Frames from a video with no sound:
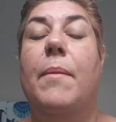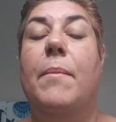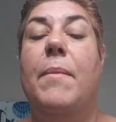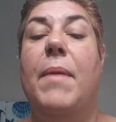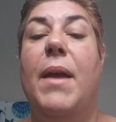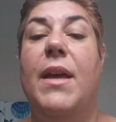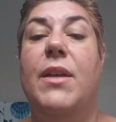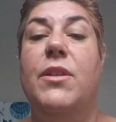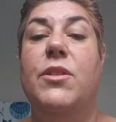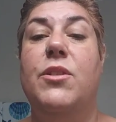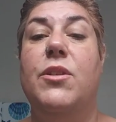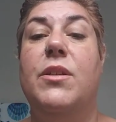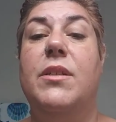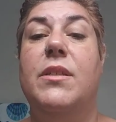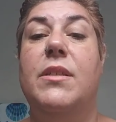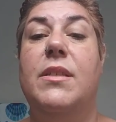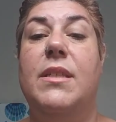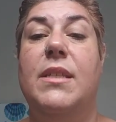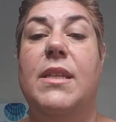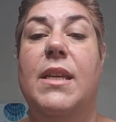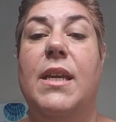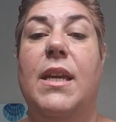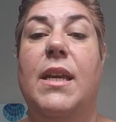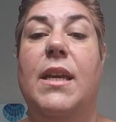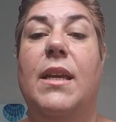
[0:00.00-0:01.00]
As you can
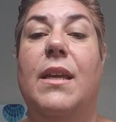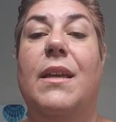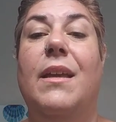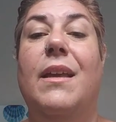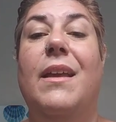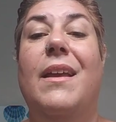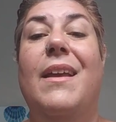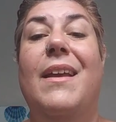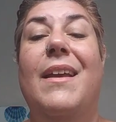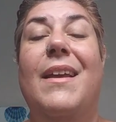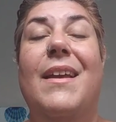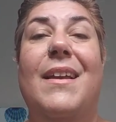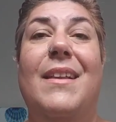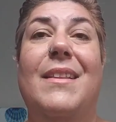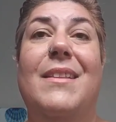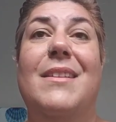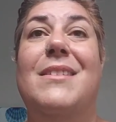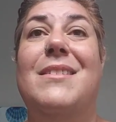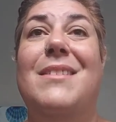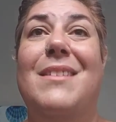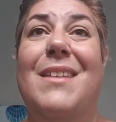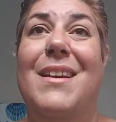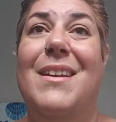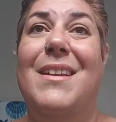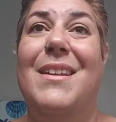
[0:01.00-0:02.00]
see, and
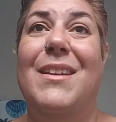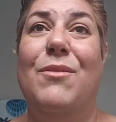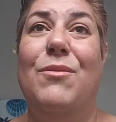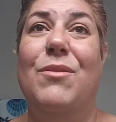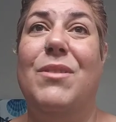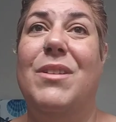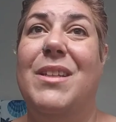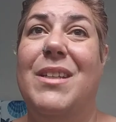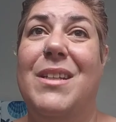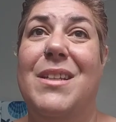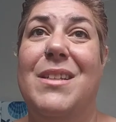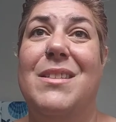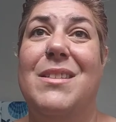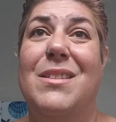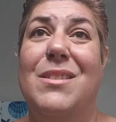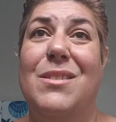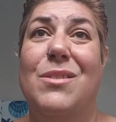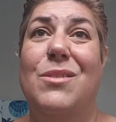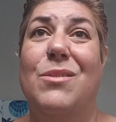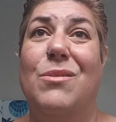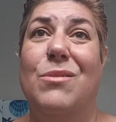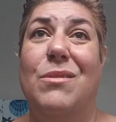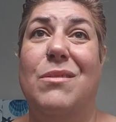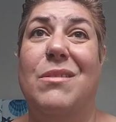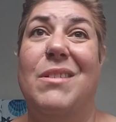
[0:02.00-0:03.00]
this lighting really isn't
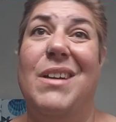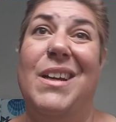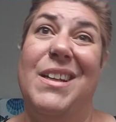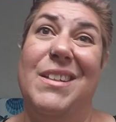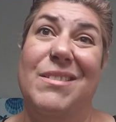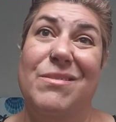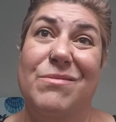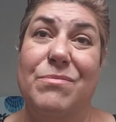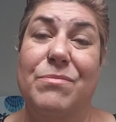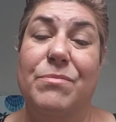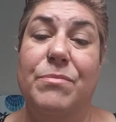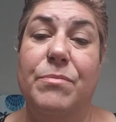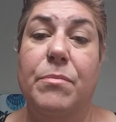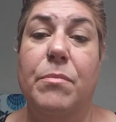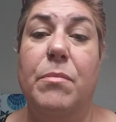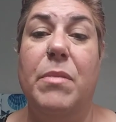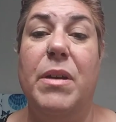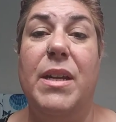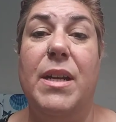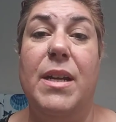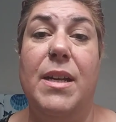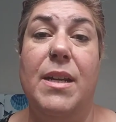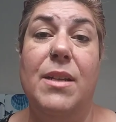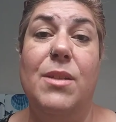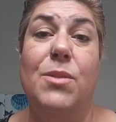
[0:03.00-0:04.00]
so great,
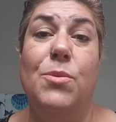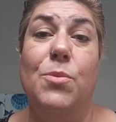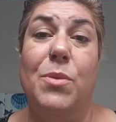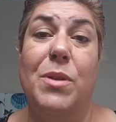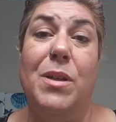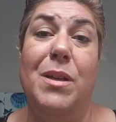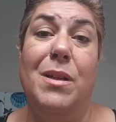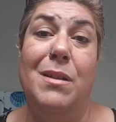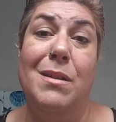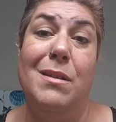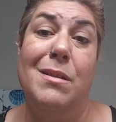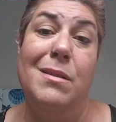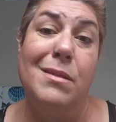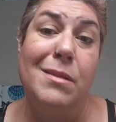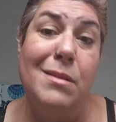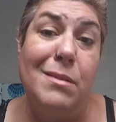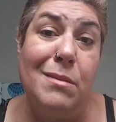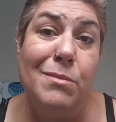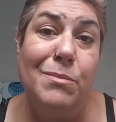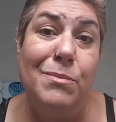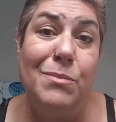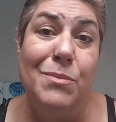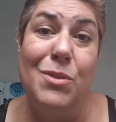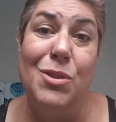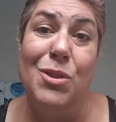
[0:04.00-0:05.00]
but it is what it is.
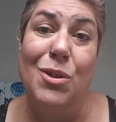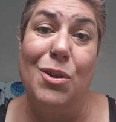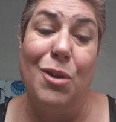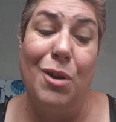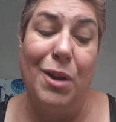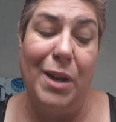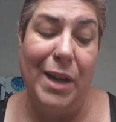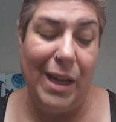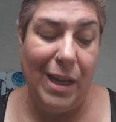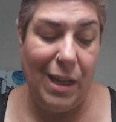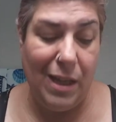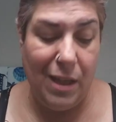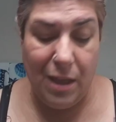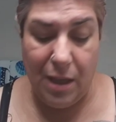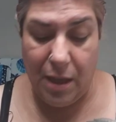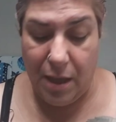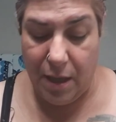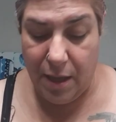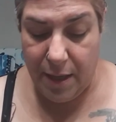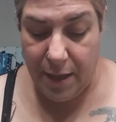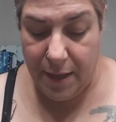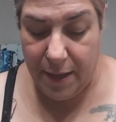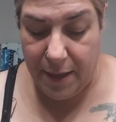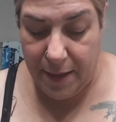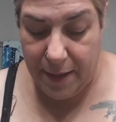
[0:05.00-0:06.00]
Sorry.
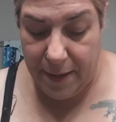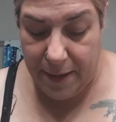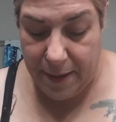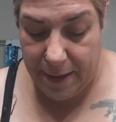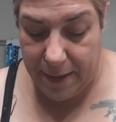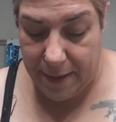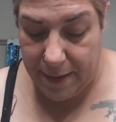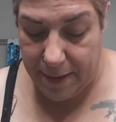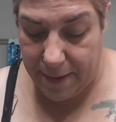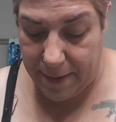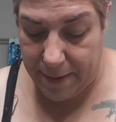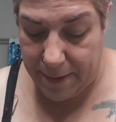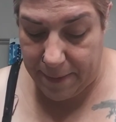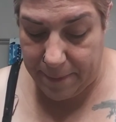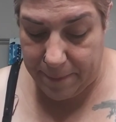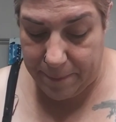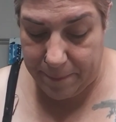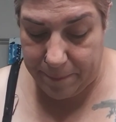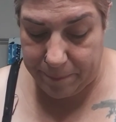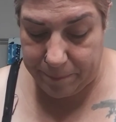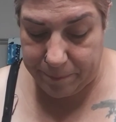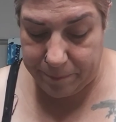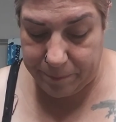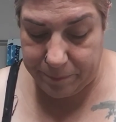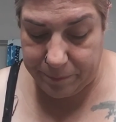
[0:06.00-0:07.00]

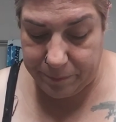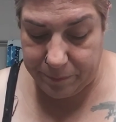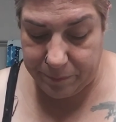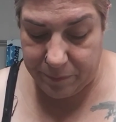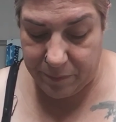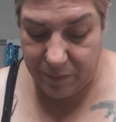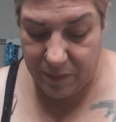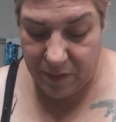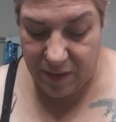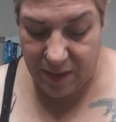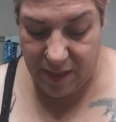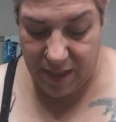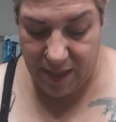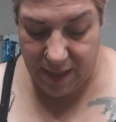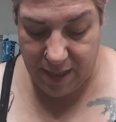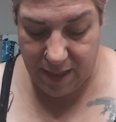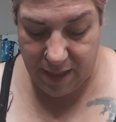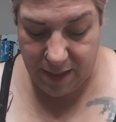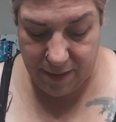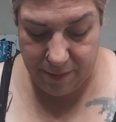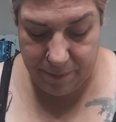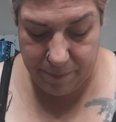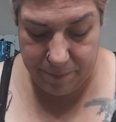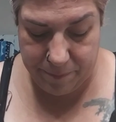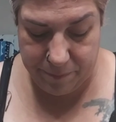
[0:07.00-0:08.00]

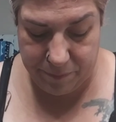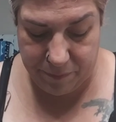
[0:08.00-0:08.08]
The